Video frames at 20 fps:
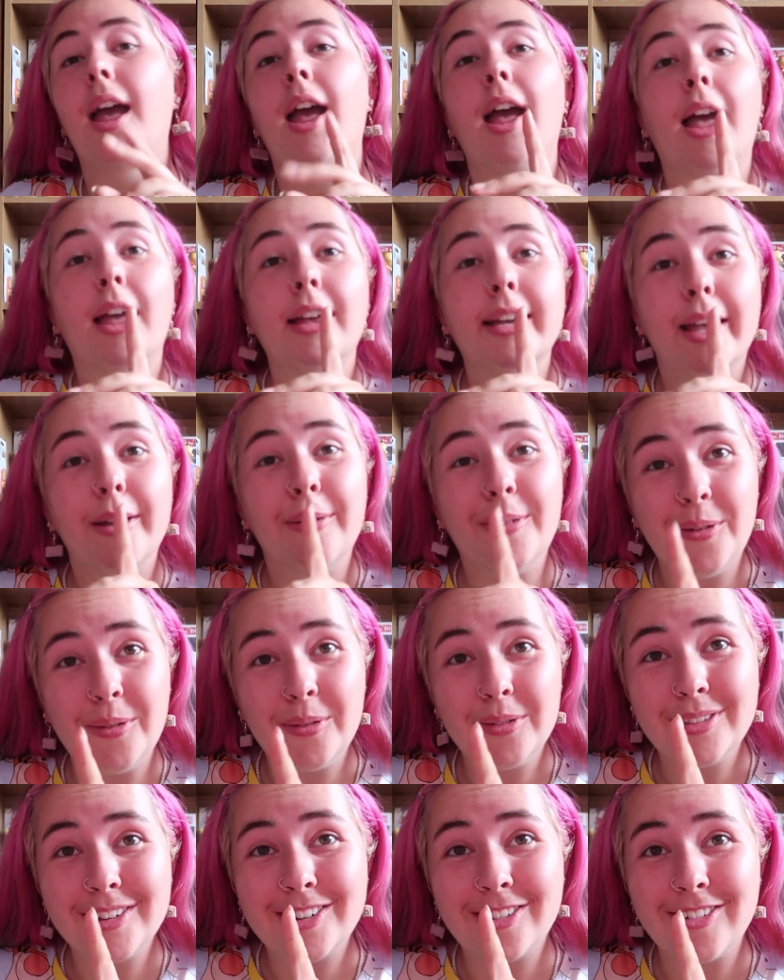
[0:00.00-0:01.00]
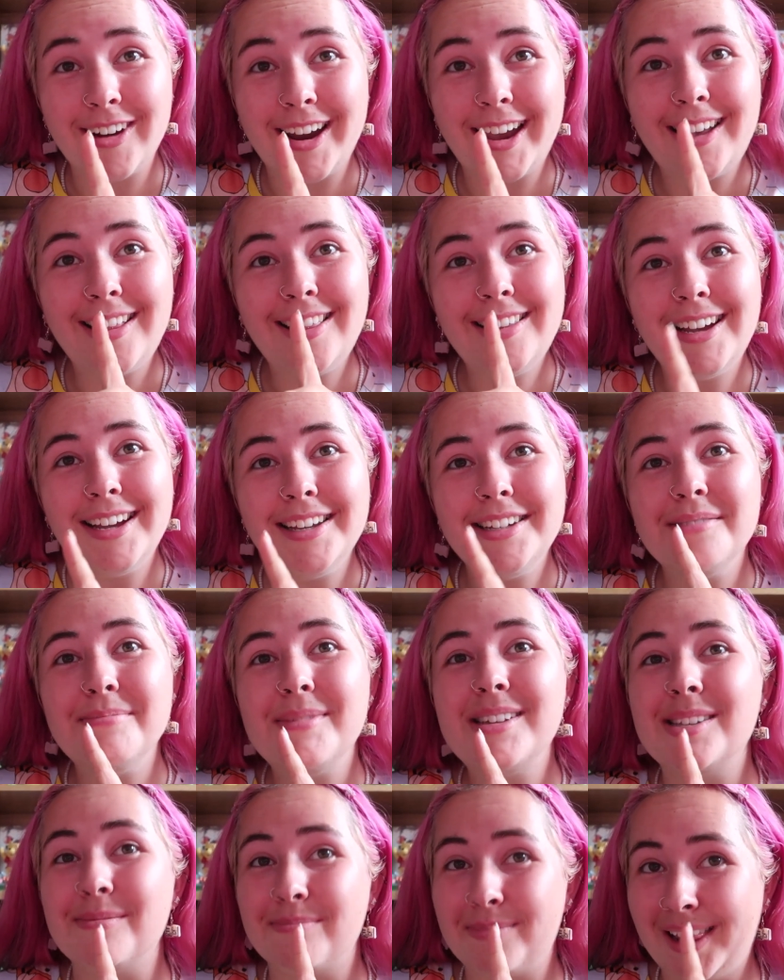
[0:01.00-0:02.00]
Okay, well, the Grail item
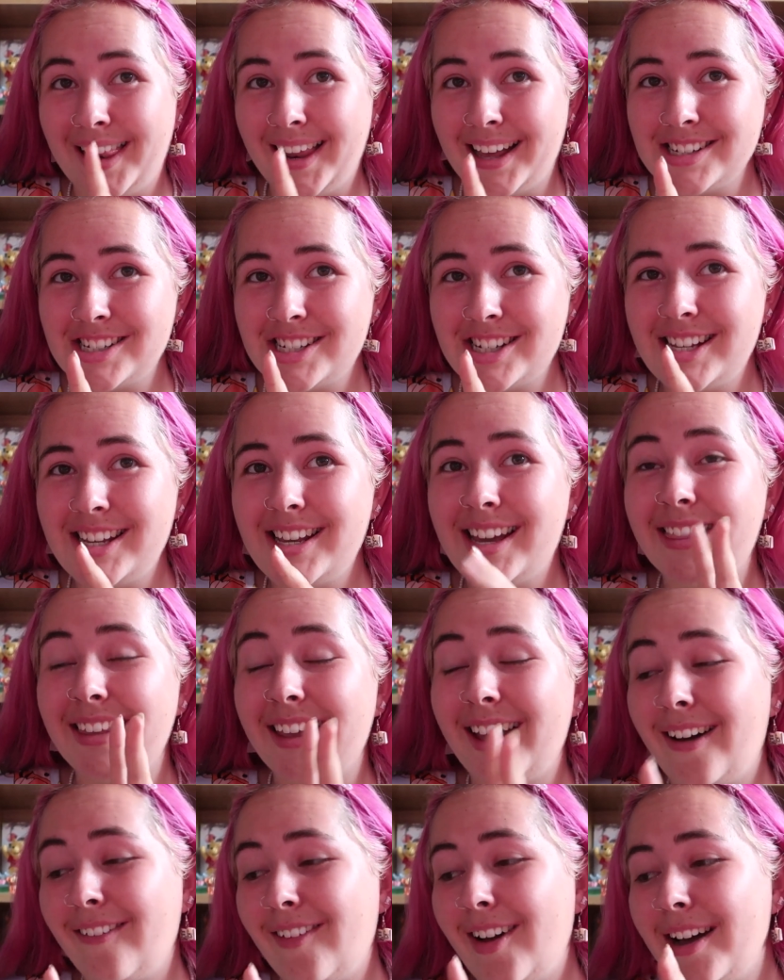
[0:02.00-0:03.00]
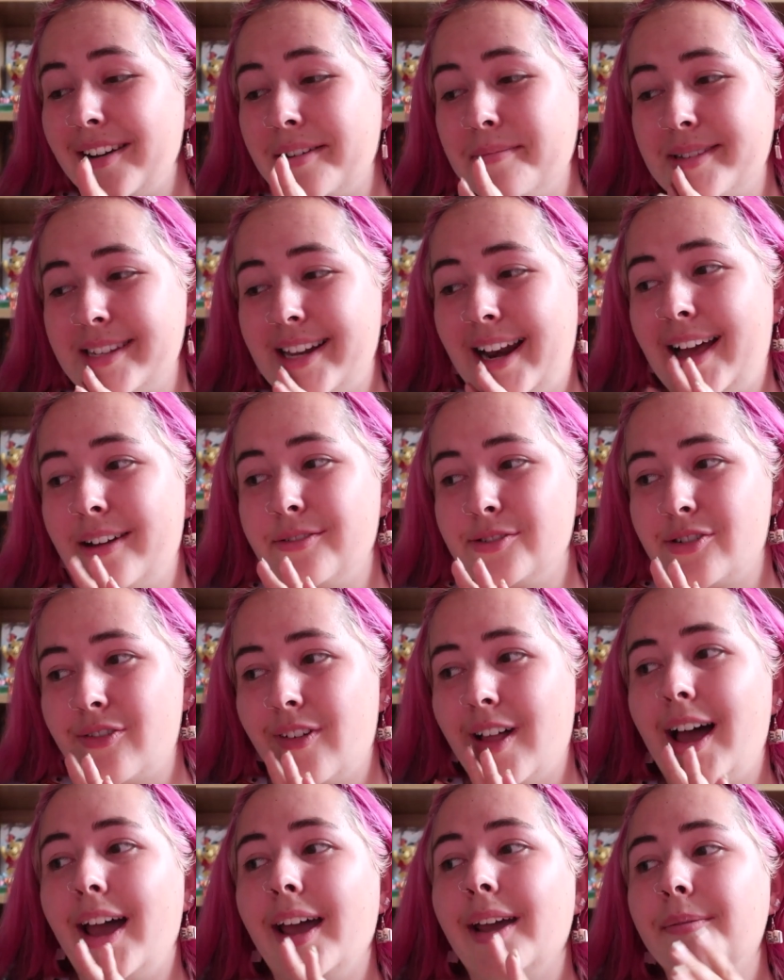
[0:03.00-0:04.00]
is a plushie and the other item is a Loungefly.